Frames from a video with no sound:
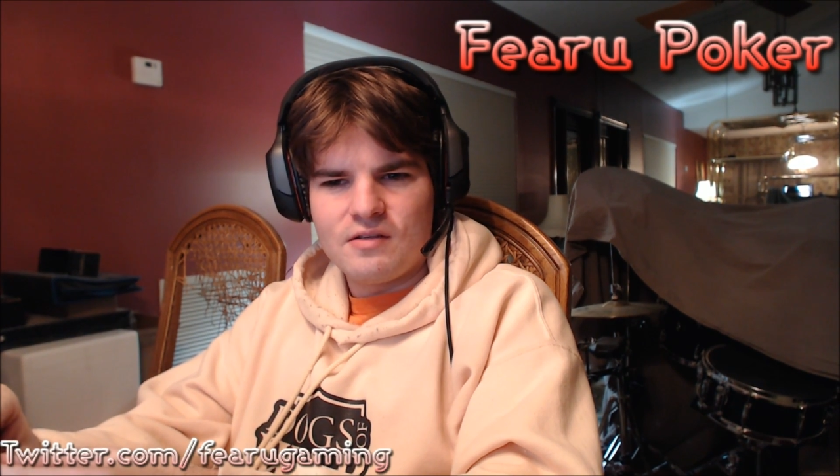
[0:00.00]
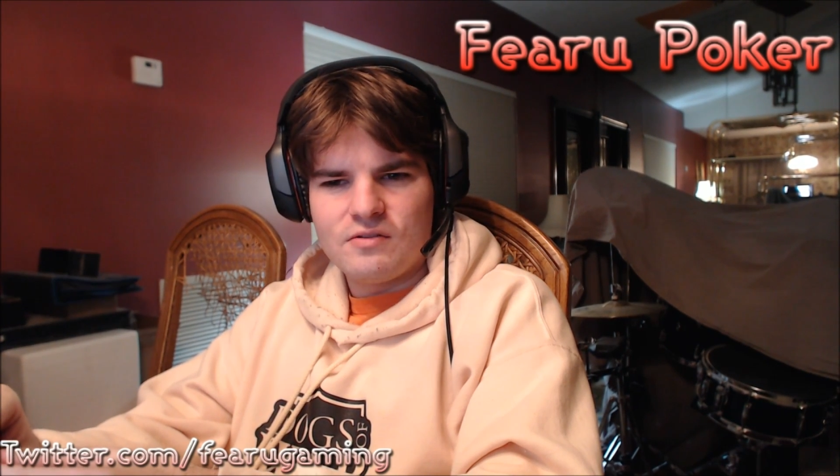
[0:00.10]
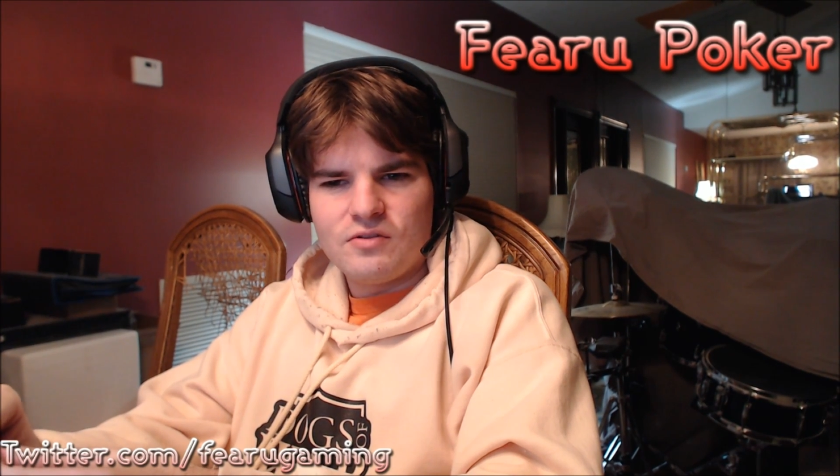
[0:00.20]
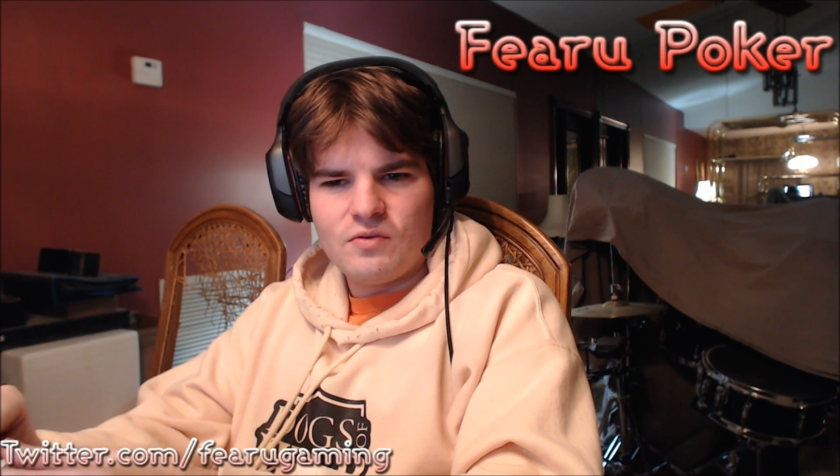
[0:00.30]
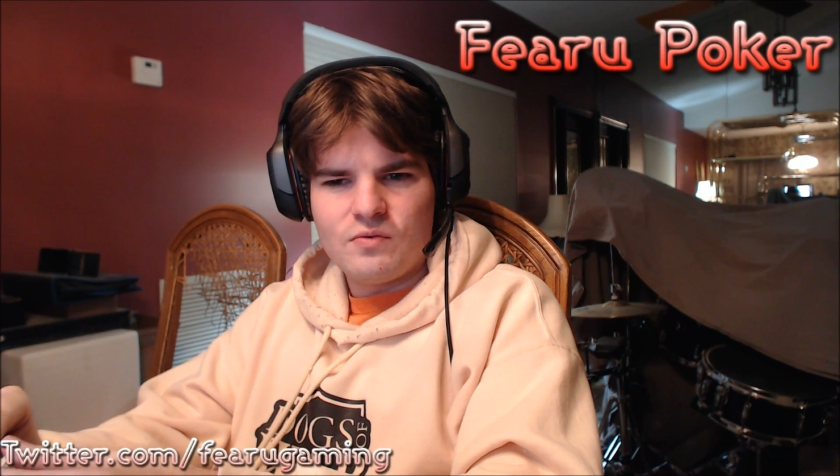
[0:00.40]

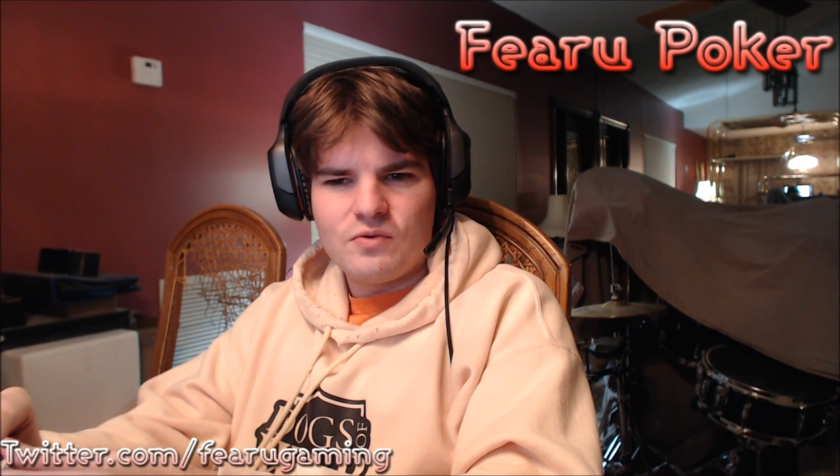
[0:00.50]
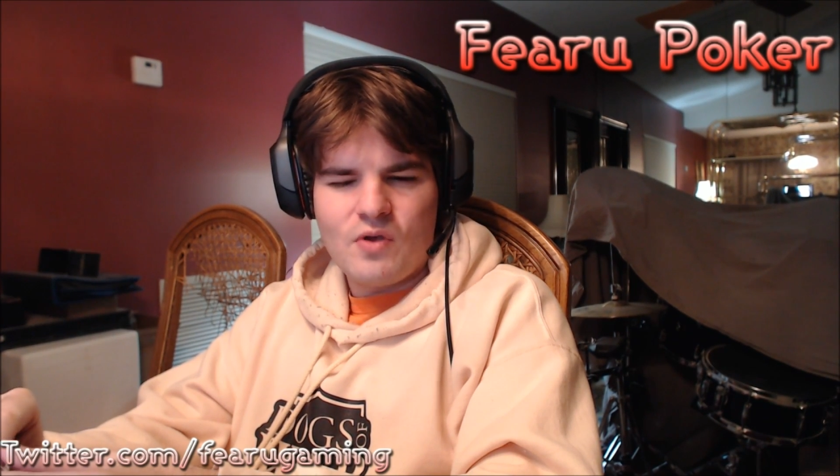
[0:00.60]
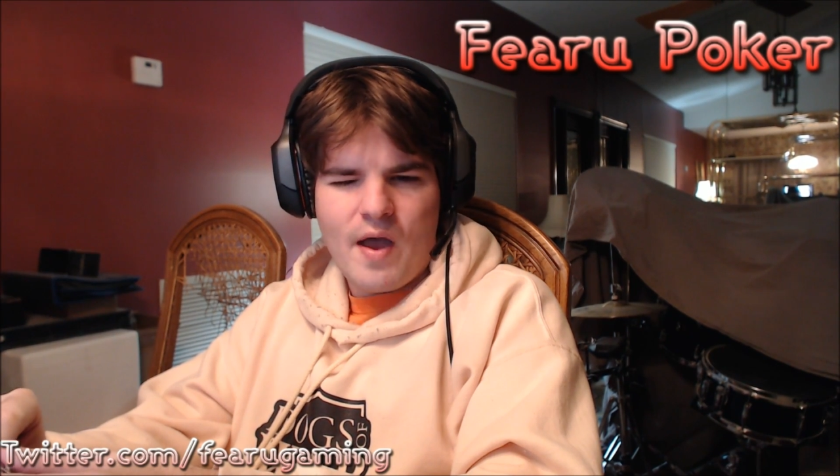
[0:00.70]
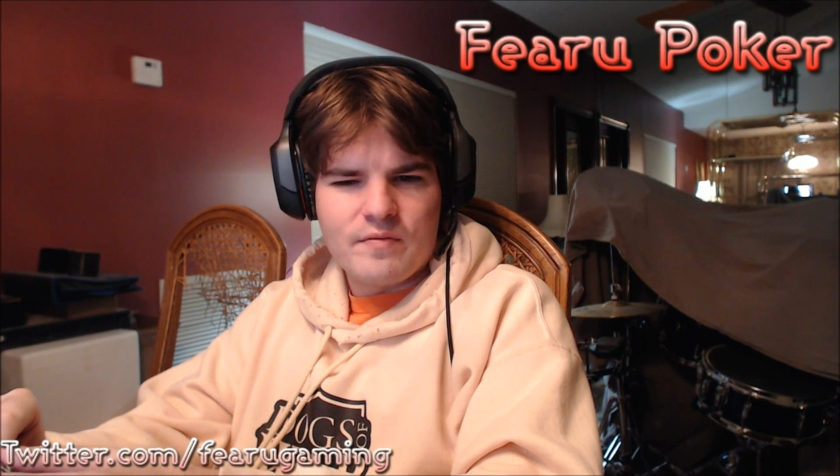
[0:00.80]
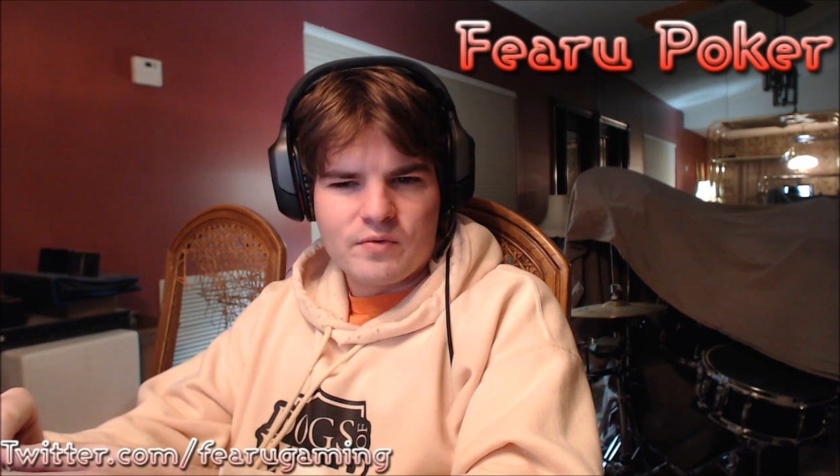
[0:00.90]
Do you
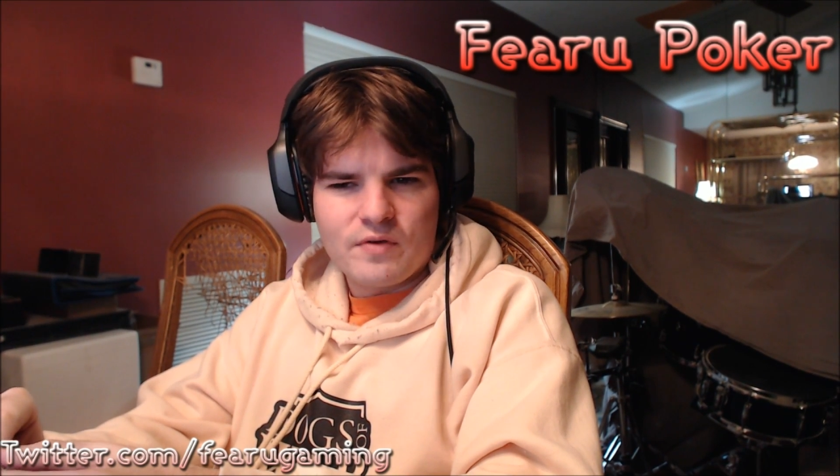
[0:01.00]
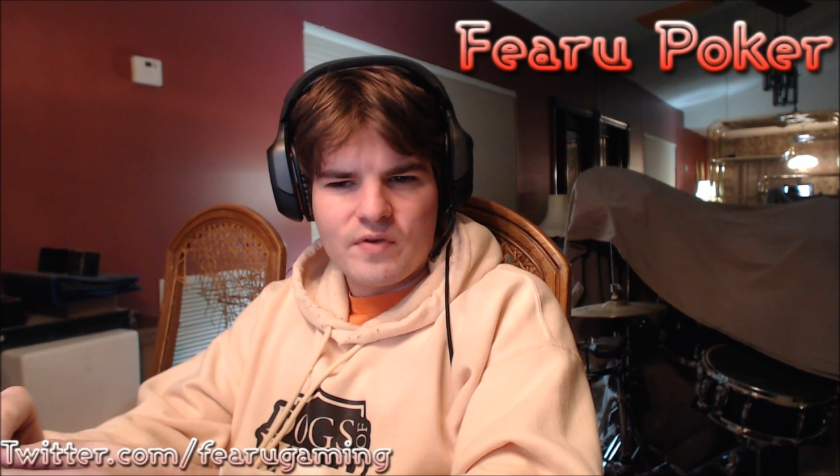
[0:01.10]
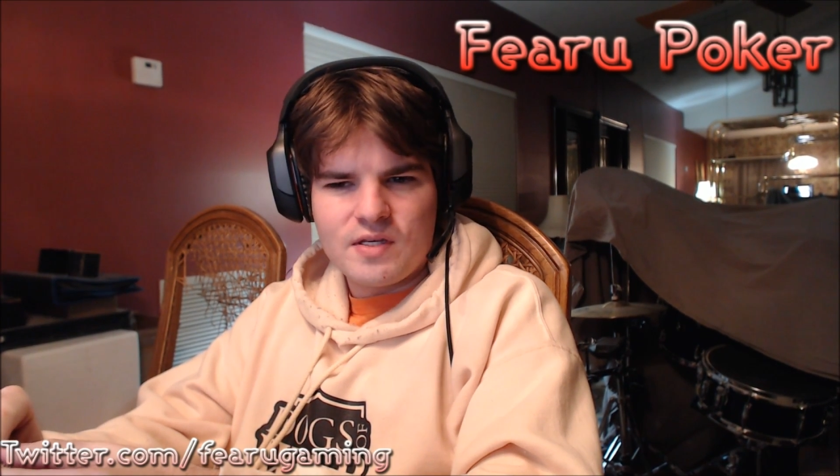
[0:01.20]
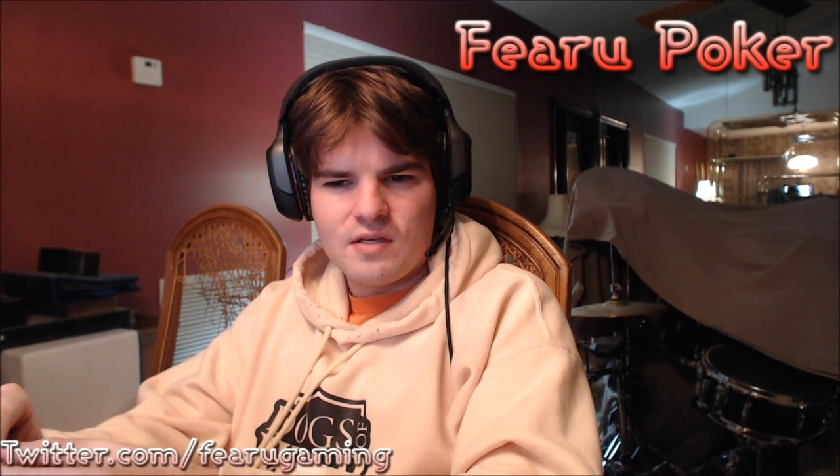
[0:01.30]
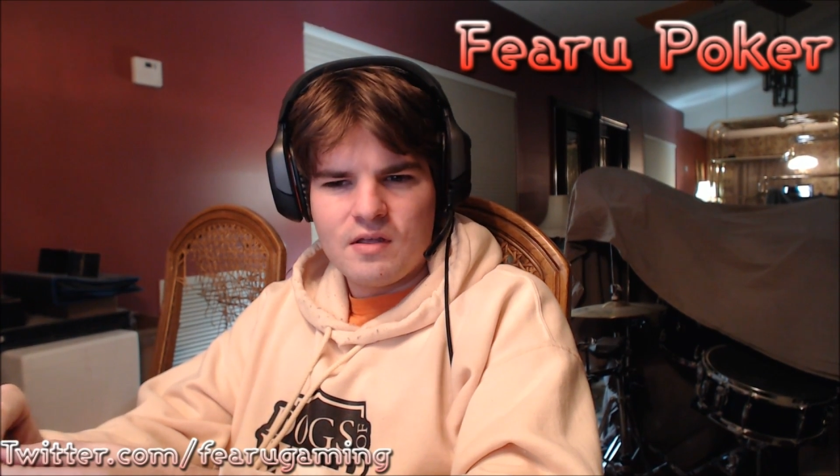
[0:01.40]
have a rough
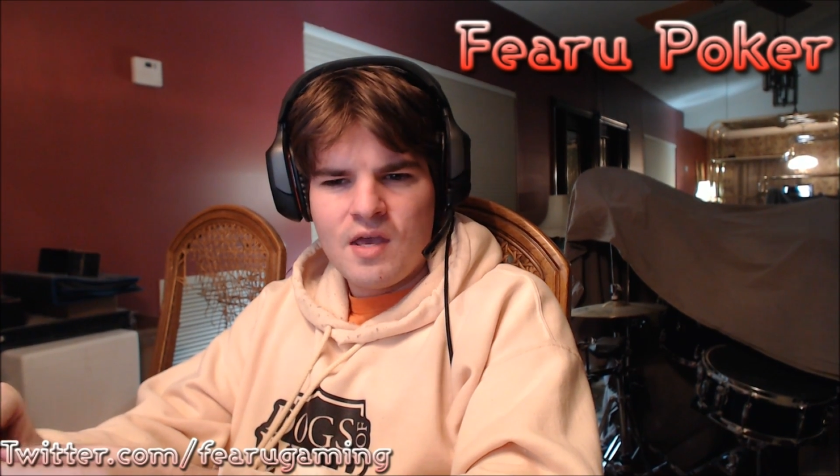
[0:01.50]
idea?